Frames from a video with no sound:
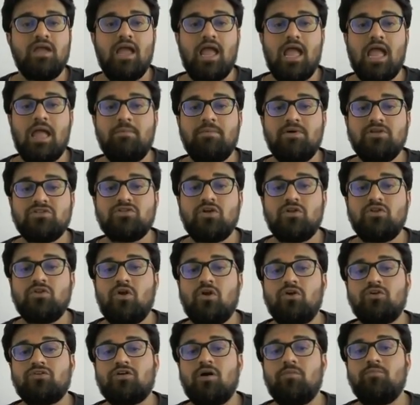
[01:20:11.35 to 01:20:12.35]
Amazon
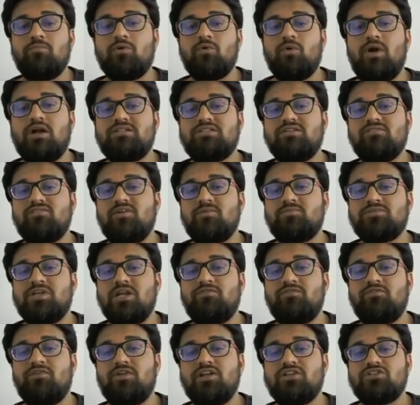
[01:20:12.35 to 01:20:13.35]
dot com provides a
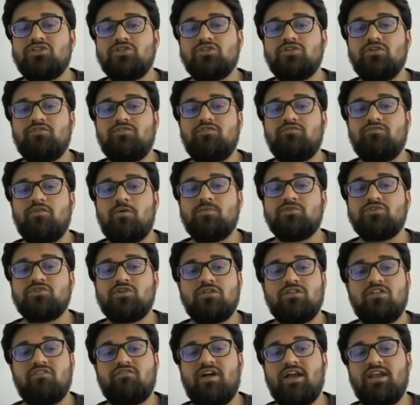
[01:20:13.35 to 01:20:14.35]
website for exchange of information
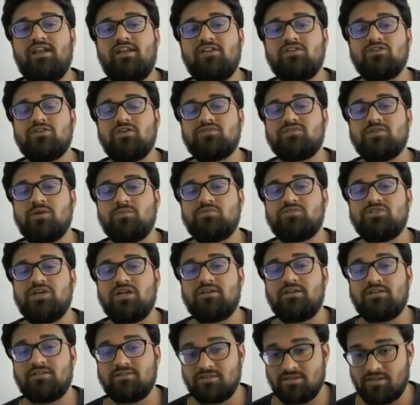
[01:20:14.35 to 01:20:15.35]
on the wide range of
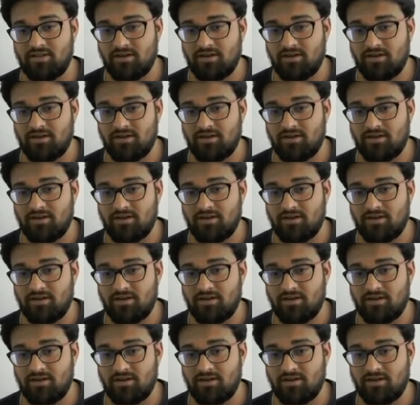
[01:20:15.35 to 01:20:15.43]
subjects